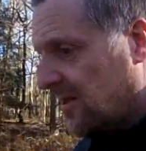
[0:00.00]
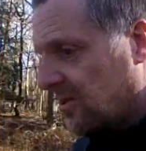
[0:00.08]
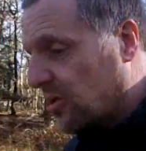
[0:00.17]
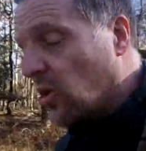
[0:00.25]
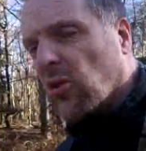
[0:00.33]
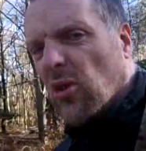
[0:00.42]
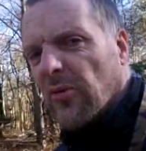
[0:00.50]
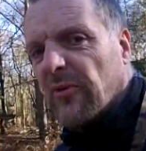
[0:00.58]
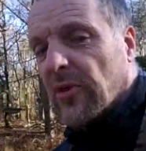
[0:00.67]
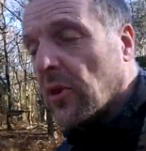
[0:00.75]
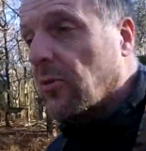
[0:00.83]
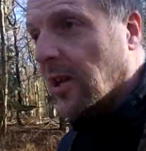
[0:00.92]
It's not gone
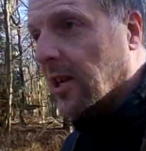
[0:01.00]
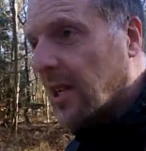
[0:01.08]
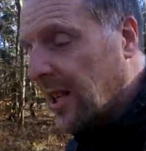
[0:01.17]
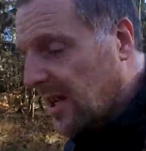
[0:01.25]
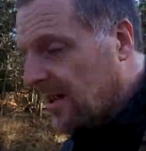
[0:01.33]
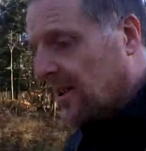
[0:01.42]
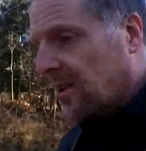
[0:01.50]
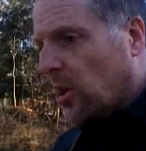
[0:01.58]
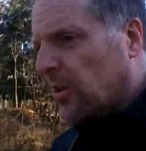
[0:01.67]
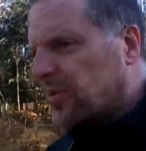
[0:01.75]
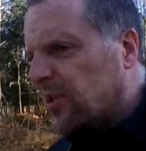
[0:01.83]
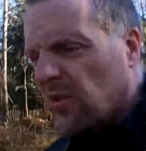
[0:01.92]
through, luckily.
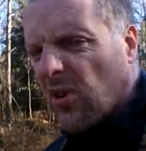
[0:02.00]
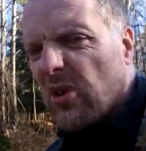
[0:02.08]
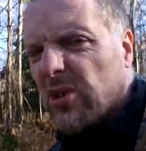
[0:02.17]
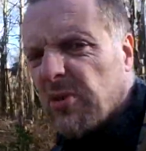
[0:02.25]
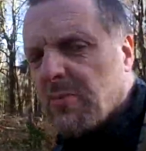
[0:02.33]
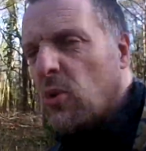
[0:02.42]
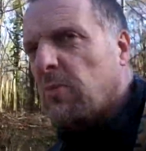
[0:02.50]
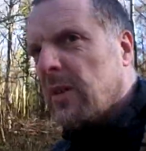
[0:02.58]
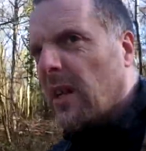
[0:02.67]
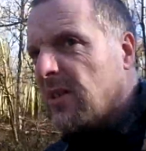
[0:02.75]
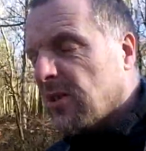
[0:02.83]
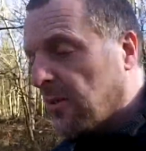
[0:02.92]
I've still got some more
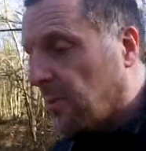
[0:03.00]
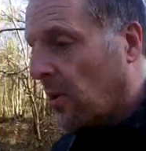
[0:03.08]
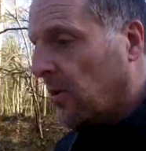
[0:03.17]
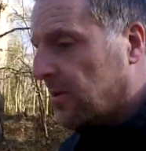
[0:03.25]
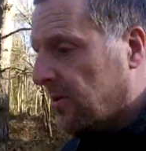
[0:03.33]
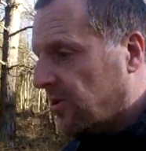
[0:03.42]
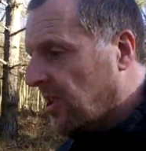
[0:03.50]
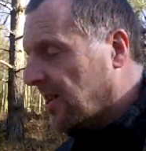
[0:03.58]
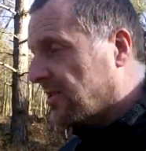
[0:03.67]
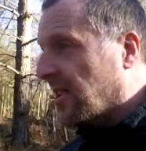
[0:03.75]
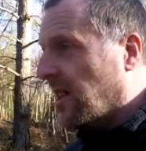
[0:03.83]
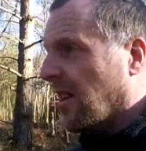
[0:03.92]
plates to put on the
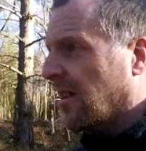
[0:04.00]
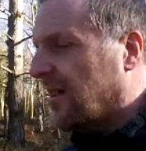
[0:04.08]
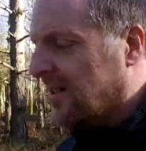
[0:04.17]
chassis.